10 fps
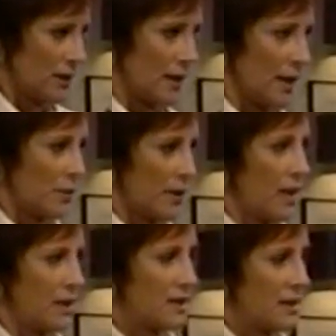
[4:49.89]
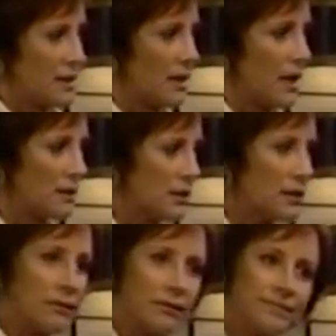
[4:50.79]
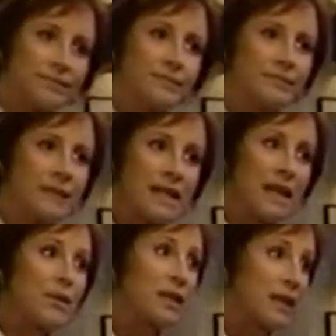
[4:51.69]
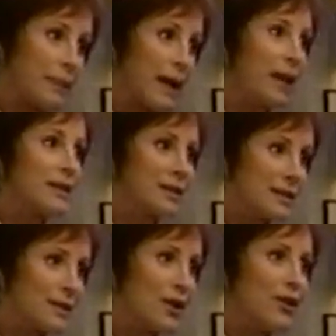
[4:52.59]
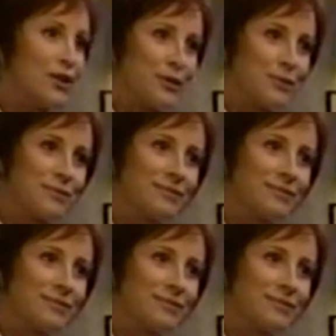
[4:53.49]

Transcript: Gabrielle, you didn't dine alone, because I was at the palace and saw you.